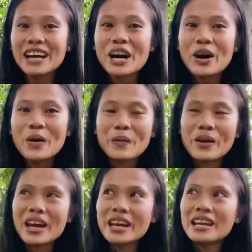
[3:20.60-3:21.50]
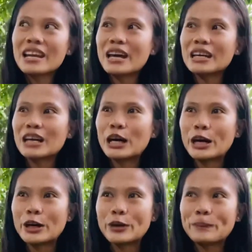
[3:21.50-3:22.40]
When
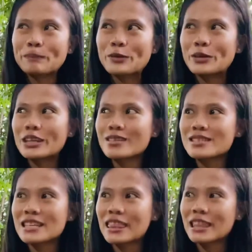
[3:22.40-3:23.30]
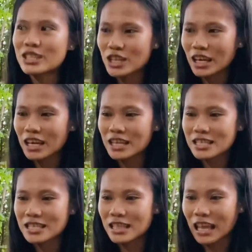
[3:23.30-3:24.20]
when you see the chickens,
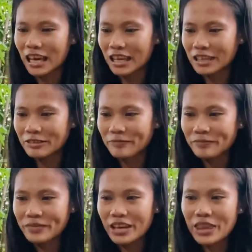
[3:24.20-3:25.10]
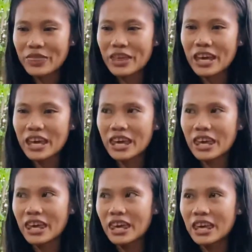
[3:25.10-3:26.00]
like the
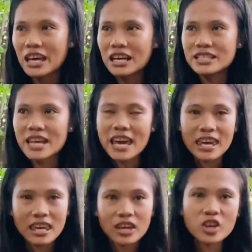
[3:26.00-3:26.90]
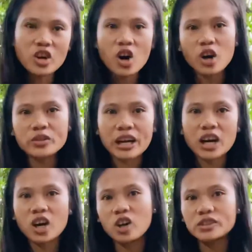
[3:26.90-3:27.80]
take,
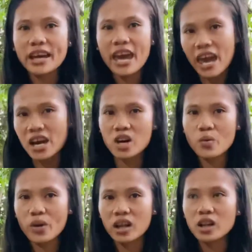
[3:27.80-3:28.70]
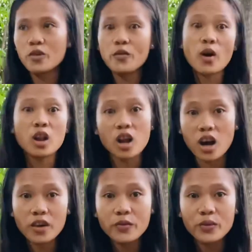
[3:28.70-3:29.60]
all the hair will fall
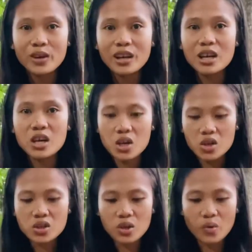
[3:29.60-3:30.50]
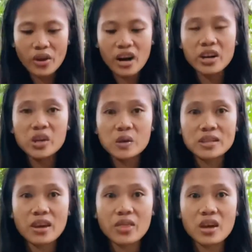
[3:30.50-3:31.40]
off. So we are
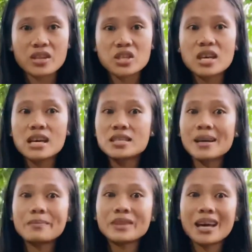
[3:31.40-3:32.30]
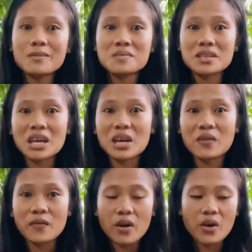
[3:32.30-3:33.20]
using this. Sometimes if
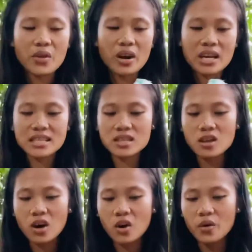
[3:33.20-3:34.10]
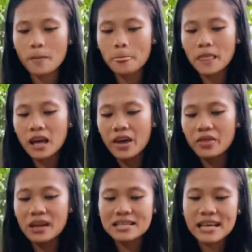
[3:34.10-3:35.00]
there is no
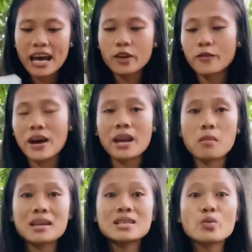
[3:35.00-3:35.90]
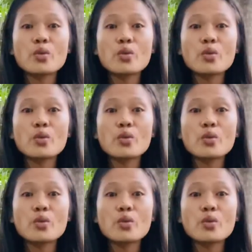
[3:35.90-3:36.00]
this kind of vitamins, we